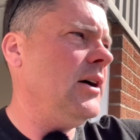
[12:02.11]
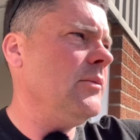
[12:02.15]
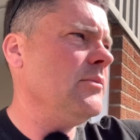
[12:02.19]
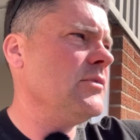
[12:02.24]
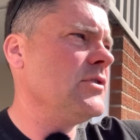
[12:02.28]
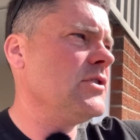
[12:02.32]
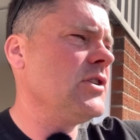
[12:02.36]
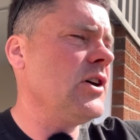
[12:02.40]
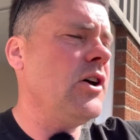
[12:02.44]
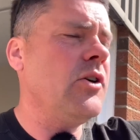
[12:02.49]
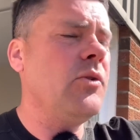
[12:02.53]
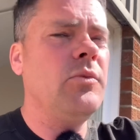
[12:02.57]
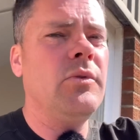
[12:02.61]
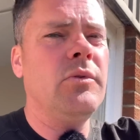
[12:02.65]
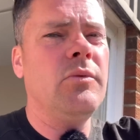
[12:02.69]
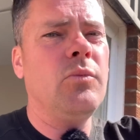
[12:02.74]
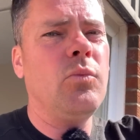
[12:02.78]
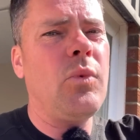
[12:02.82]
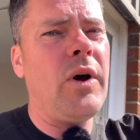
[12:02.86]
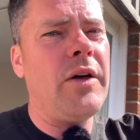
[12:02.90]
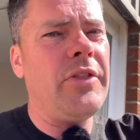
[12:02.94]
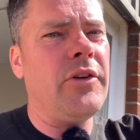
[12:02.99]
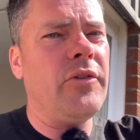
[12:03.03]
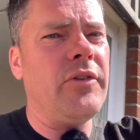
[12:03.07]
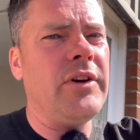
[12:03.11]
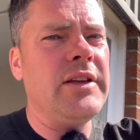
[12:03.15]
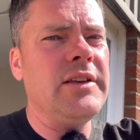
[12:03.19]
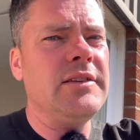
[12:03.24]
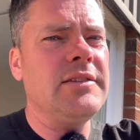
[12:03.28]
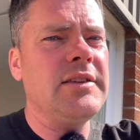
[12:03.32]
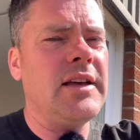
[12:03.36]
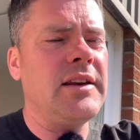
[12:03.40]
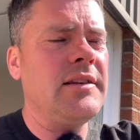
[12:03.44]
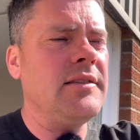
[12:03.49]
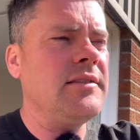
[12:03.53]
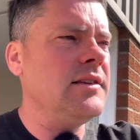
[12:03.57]
So whether
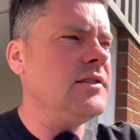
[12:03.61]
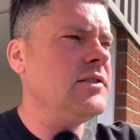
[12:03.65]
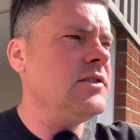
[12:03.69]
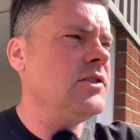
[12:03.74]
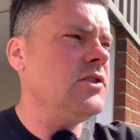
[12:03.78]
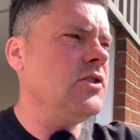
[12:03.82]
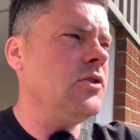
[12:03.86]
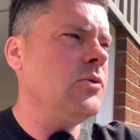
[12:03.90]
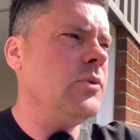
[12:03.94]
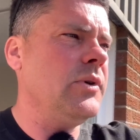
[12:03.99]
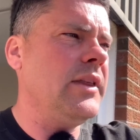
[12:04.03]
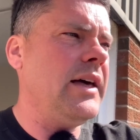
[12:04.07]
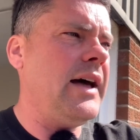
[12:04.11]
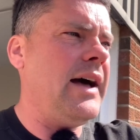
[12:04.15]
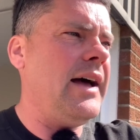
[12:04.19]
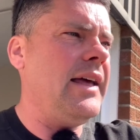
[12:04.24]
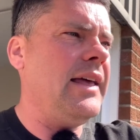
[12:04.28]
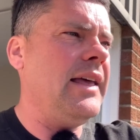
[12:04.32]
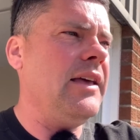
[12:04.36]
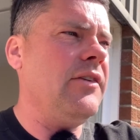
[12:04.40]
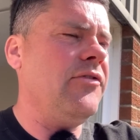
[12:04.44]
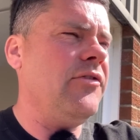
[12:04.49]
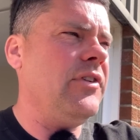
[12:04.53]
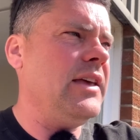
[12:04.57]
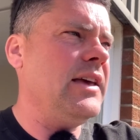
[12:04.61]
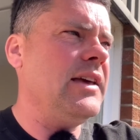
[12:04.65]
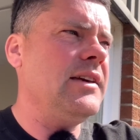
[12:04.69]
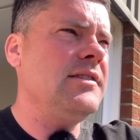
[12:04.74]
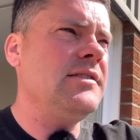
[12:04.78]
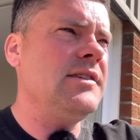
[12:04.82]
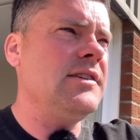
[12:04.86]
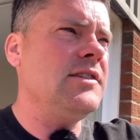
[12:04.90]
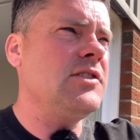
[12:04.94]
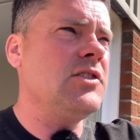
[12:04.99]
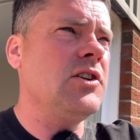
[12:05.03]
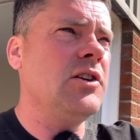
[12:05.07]
he's anything to do with that, if he
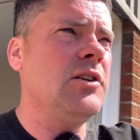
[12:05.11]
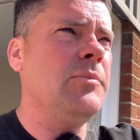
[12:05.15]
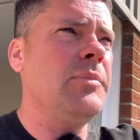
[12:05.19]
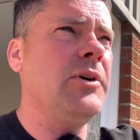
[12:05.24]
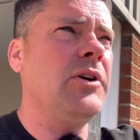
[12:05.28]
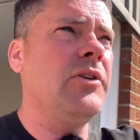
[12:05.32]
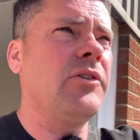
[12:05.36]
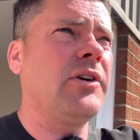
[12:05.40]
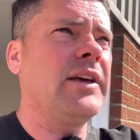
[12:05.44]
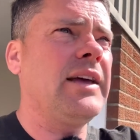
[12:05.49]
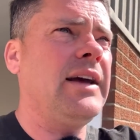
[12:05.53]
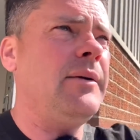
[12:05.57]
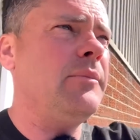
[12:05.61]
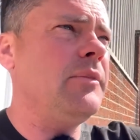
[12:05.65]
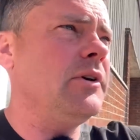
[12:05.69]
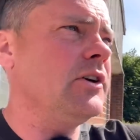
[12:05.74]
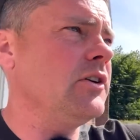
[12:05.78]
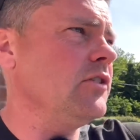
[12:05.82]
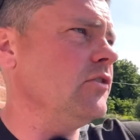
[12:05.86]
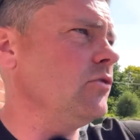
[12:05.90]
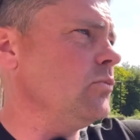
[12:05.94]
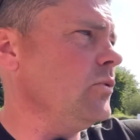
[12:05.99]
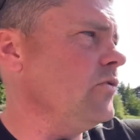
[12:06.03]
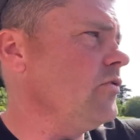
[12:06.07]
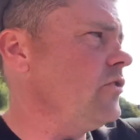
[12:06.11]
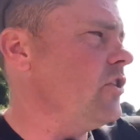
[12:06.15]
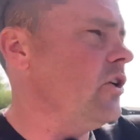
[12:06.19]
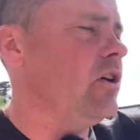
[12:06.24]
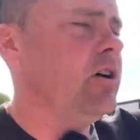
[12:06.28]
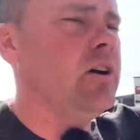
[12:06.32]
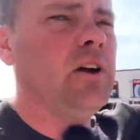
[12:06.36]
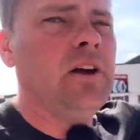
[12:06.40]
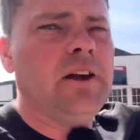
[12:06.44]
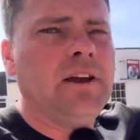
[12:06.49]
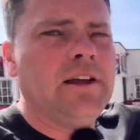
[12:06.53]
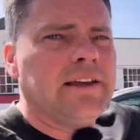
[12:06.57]
is, it's going to be on camera, because we've
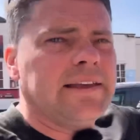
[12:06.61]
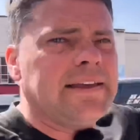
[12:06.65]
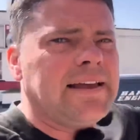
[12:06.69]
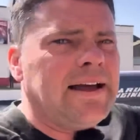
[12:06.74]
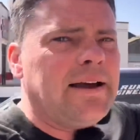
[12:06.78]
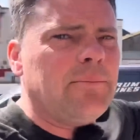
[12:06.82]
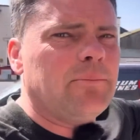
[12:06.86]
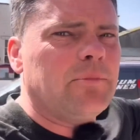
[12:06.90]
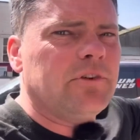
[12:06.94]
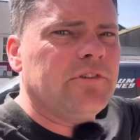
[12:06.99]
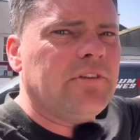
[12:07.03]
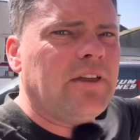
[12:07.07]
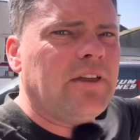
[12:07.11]
got cameras